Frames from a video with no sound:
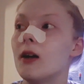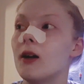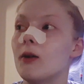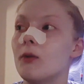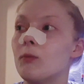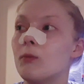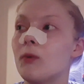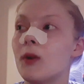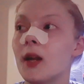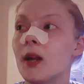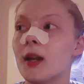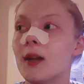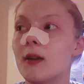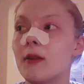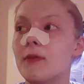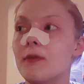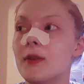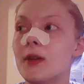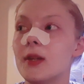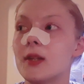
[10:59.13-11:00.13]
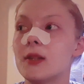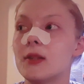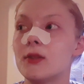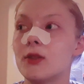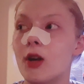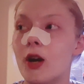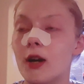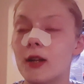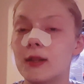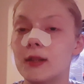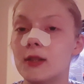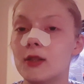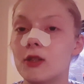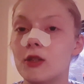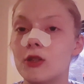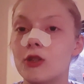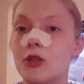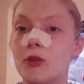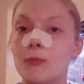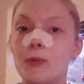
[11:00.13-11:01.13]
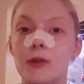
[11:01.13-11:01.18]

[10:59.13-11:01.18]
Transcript: When I first started YouTube,